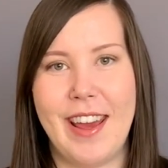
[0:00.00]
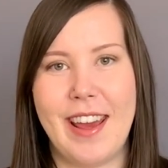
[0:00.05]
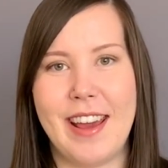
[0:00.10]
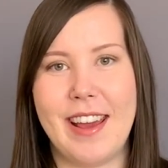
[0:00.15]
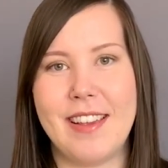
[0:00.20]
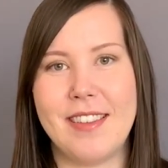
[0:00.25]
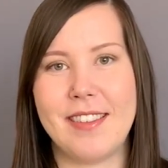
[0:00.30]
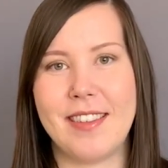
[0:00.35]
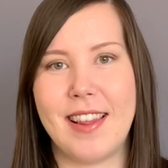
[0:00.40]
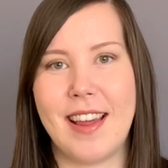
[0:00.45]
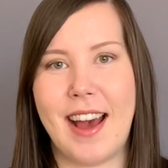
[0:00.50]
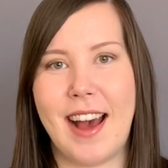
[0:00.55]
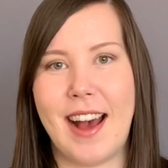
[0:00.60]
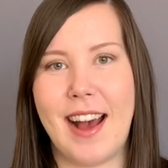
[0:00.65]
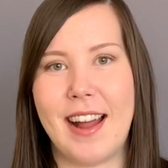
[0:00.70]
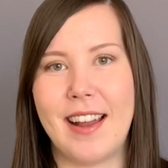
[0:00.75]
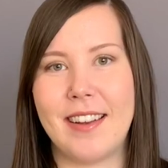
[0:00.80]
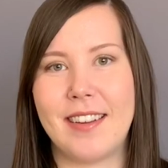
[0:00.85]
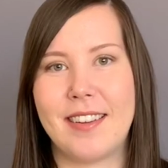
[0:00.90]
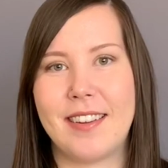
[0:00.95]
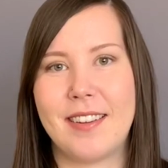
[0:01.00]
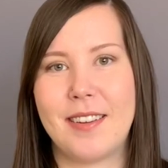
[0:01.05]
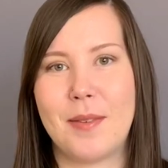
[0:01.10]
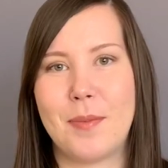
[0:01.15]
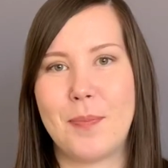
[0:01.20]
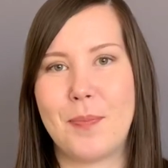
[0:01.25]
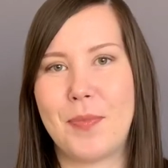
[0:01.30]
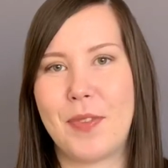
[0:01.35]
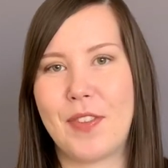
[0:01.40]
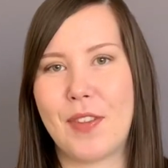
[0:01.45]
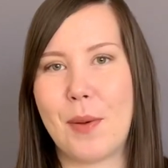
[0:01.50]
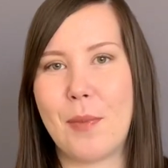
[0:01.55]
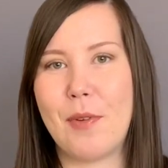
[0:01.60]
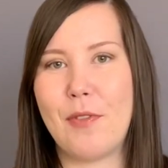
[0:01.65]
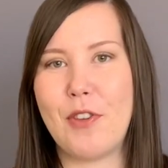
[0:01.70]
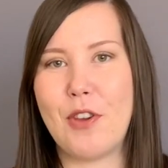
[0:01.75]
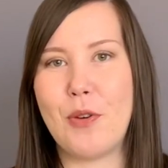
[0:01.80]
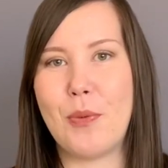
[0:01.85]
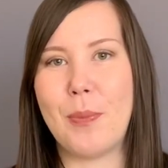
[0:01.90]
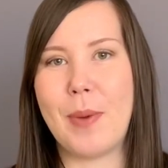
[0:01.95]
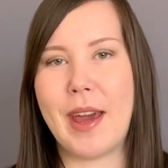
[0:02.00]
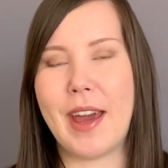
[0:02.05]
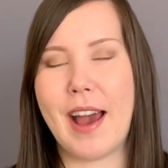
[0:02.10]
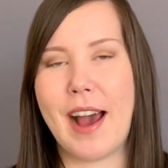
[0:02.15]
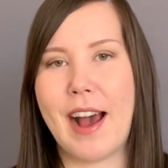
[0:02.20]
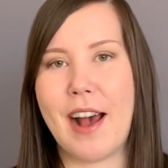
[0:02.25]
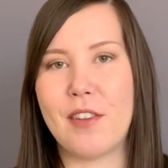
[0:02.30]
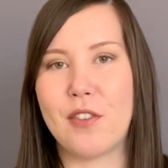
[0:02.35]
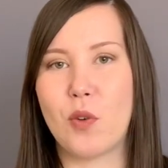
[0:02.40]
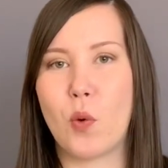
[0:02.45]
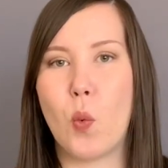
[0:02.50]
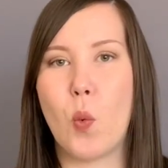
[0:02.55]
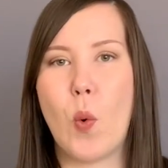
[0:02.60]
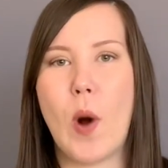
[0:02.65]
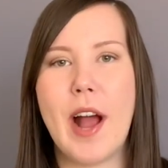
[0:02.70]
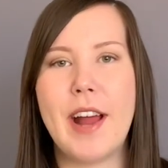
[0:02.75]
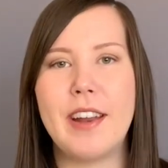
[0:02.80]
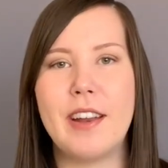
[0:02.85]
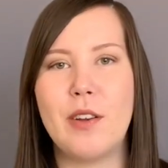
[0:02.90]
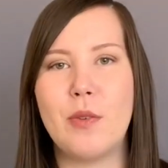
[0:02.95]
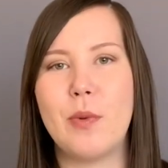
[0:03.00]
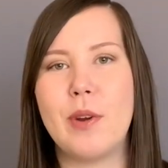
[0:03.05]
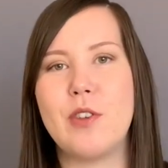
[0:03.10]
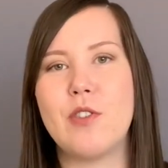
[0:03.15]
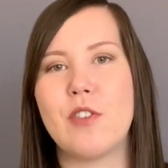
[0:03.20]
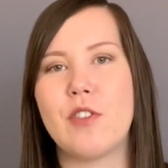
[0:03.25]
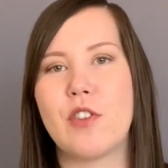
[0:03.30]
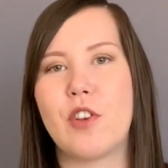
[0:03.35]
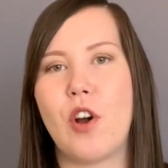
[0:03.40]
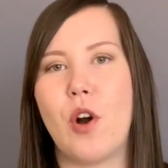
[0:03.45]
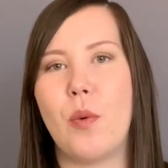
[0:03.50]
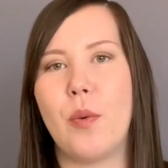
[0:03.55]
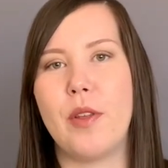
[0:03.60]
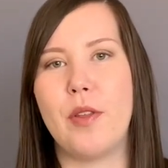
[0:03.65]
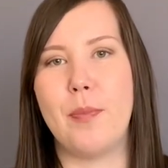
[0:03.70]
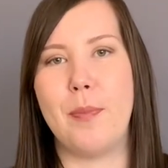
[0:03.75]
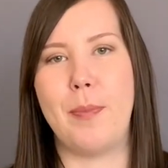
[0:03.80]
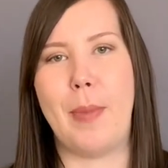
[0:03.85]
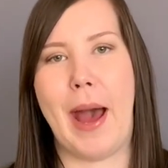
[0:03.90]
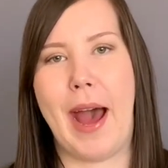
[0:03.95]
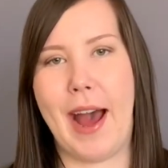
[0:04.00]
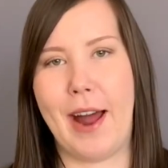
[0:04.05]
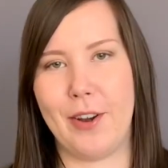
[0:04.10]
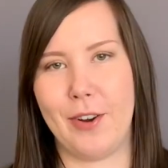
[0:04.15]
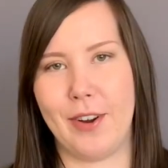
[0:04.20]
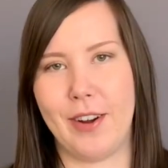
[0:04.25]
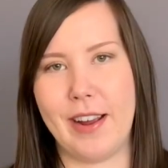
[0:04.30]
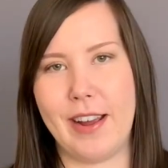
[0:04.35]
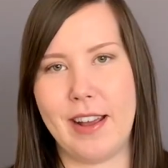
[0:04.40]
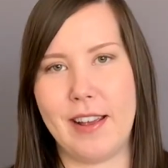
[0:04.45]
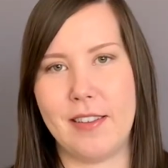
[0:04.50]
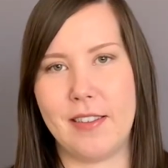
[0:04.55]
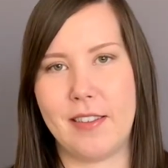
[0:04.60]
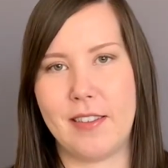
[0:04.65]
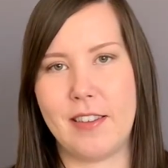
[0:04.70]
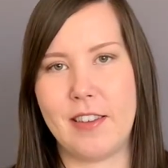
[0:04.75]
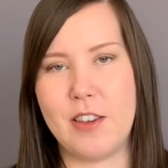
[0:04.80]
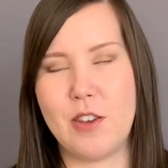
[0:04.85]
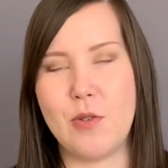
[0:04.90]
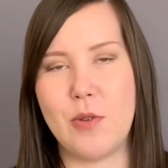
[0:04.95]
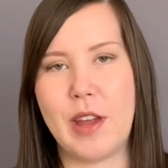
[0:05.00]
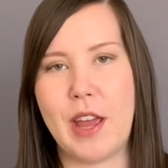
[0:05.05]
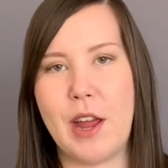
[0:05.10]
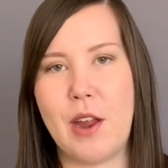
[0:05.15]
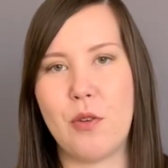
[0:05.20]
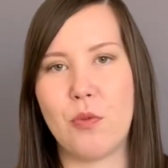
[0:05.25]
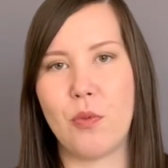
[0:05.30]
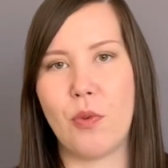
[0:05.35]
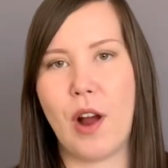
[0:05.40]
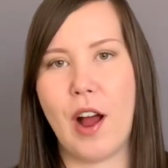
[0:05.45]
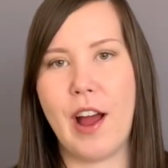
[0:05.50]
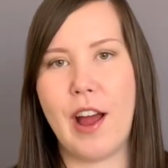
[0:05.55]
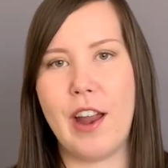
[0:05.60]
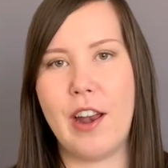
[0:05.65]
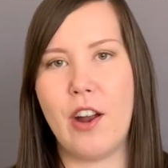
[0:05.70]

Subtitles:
is that some of you may ask, why didn't we just go with batteries? You can run